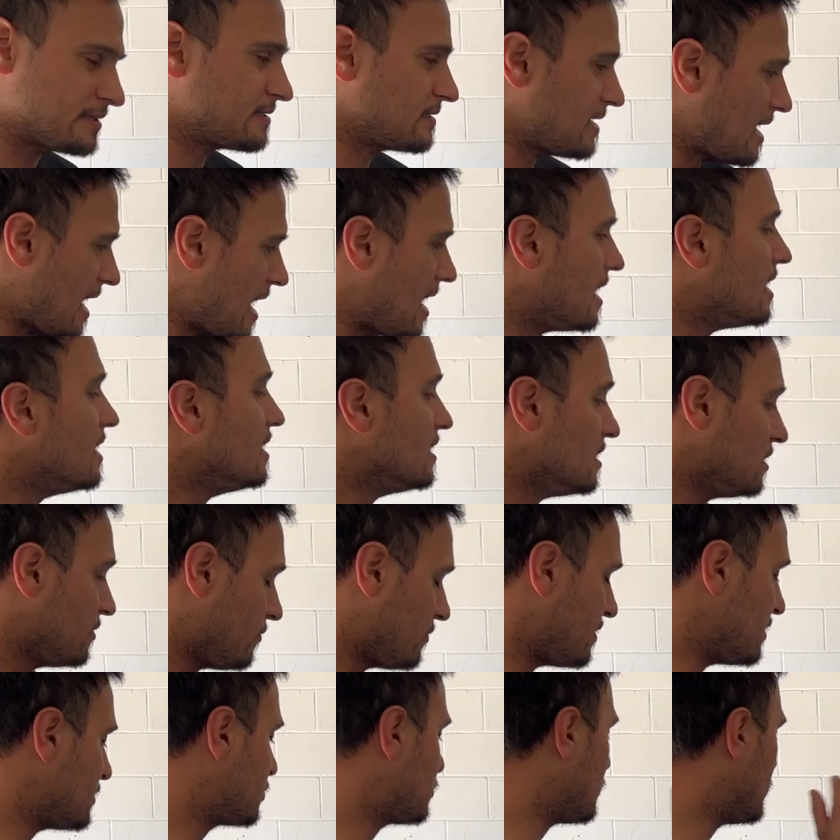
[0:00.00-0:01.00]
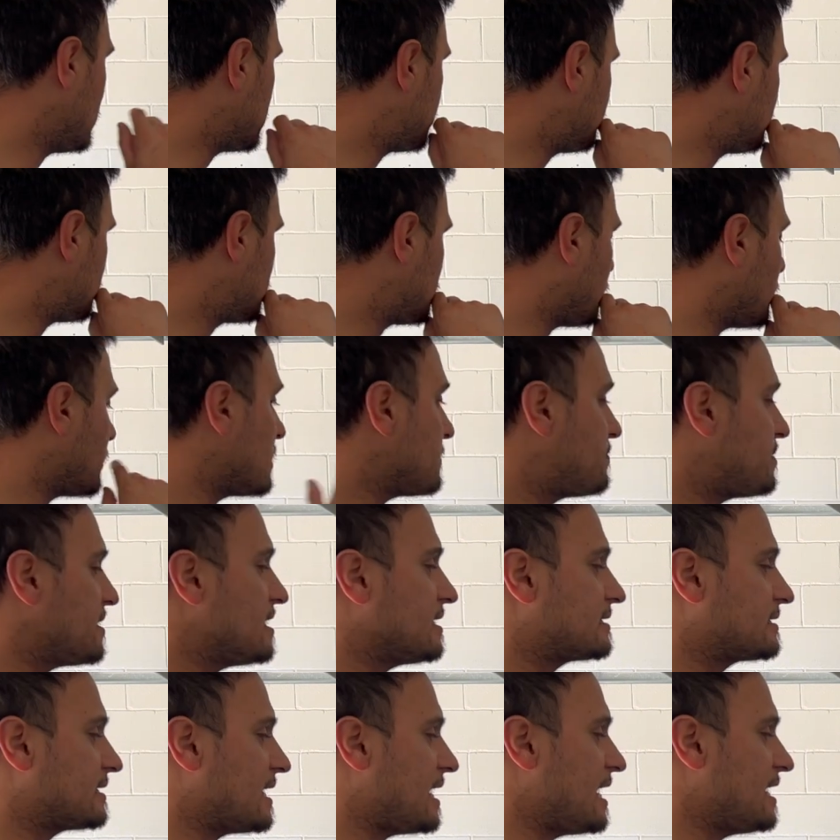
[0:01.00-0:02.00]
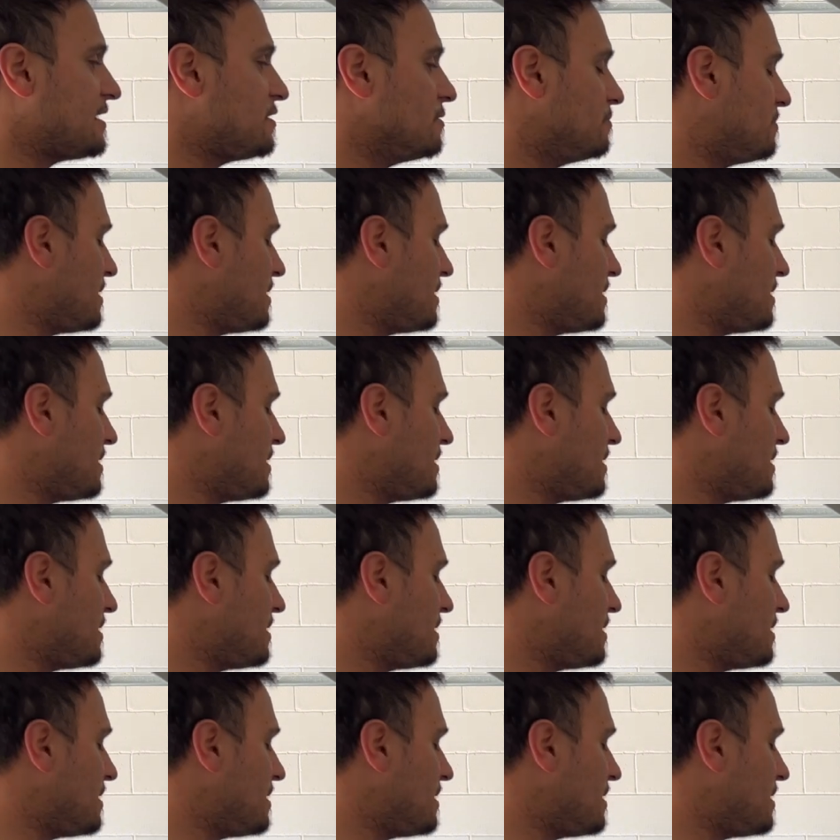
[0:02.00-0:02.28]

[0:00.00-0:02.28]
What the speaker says: PSI. Yeah, running 20 PSI in the